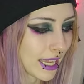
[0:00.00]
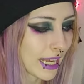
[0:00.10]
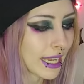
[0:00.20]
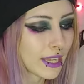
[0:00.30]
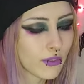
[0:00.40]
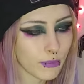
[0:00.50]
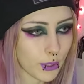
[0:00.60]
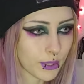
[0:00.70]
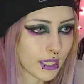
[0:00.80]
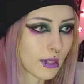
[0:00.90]
and I even
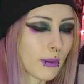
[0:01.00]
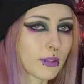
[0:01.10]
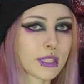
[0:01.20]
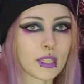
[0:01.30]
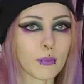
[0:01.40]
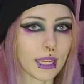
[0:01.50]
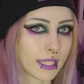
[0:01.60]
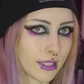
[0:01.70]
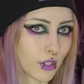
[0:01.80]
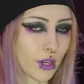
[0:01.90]
posted about this on my
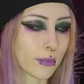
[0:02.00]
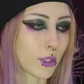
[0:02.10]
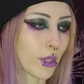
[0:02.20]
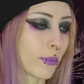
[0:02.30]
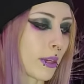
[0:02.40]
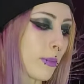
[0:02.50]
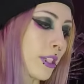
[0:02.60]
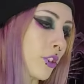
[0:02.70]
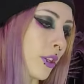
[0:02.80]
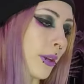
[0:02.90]
Instagram story, but I'm gonna
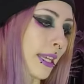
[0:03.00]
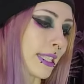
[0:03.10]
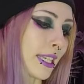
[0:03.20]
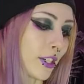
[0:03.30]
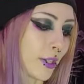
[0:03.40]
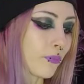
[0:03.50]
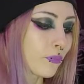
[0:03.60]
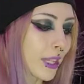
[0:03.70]
show you guys here.